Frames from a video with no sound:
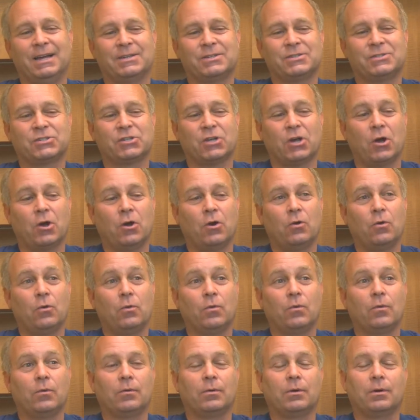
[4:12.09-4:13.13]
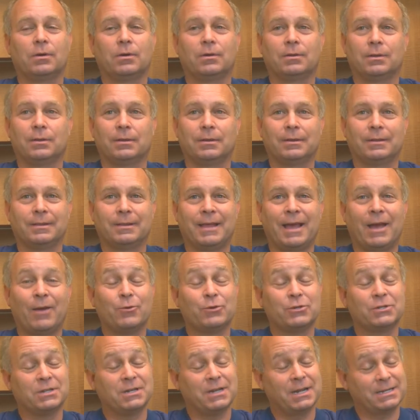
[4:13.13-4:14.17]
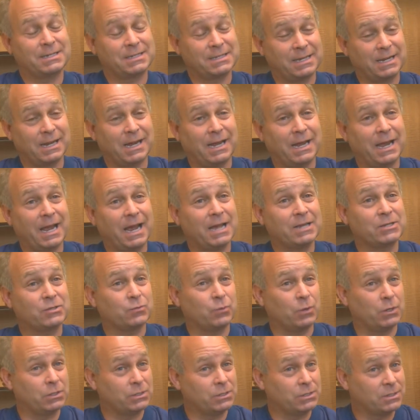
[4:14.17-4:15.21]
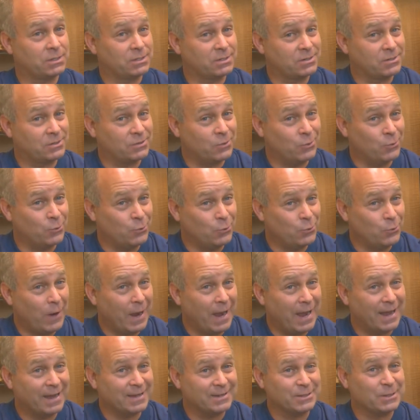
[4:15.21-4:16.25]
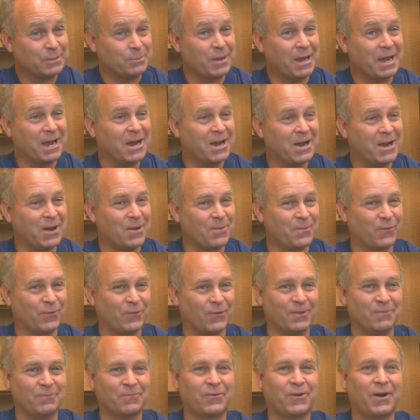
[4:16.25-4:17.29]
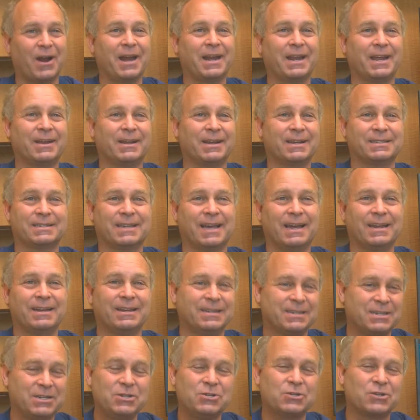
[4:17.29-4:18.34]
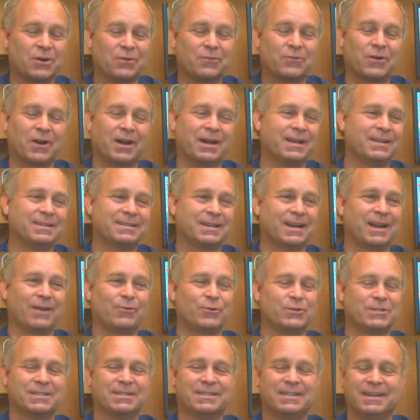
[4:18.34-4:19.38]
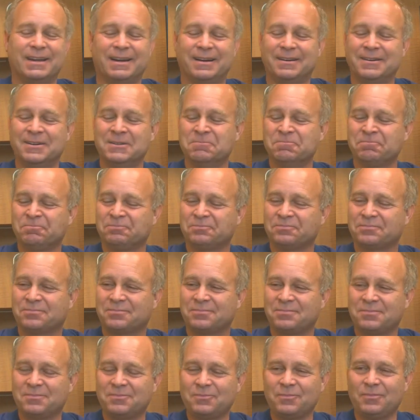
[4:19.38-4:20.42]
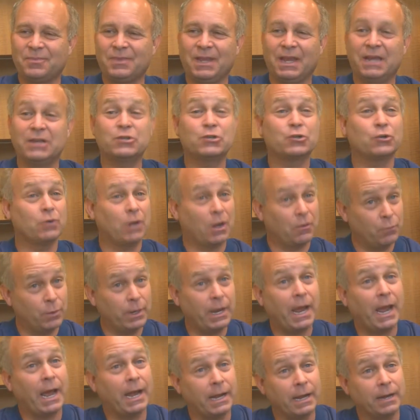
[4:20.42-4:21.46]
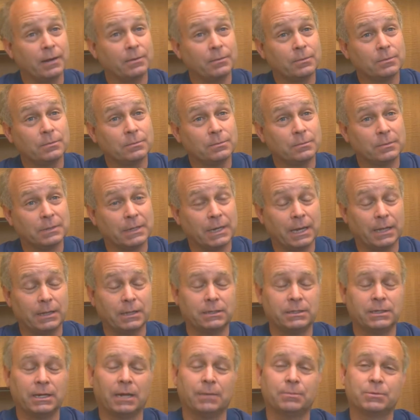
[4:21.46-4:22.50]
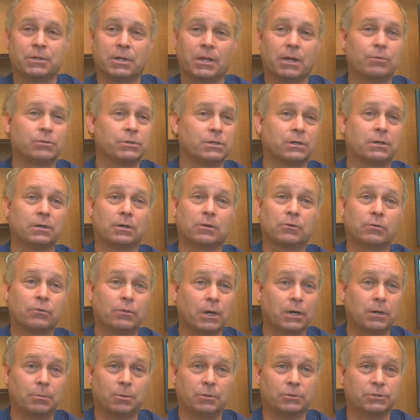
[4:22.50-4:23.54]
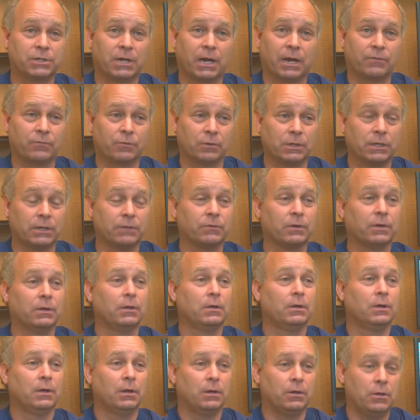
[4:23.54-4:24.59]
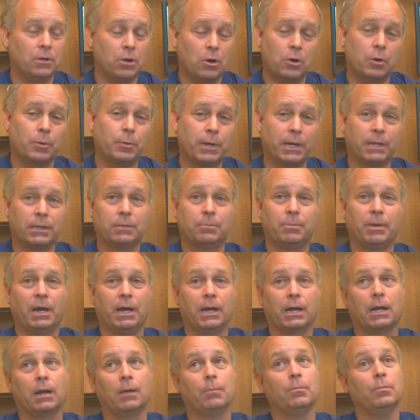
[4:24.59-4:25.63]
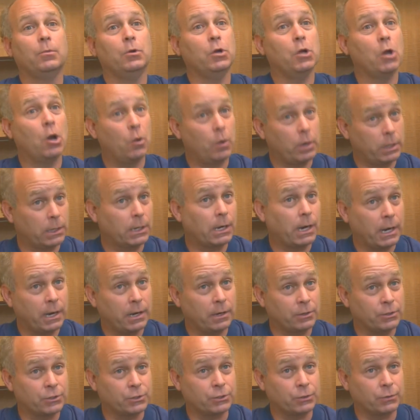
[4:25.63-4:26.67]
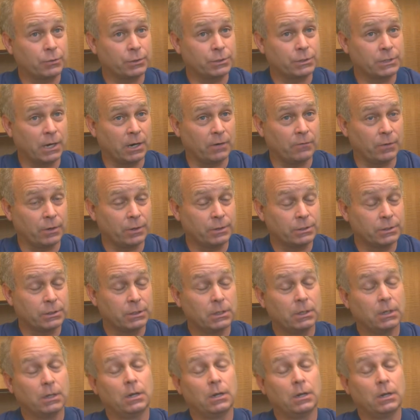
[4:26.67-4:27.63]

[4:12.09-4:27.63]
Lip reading: So that was the next thing I asked was, who has the backup from Friday? Because I teach on Fridays and I wasn't there. And sure enough, we had it. We had the tape. So that was an incredible sigh of relief. Knowing we had the backup, knowing that I had insurance coverage,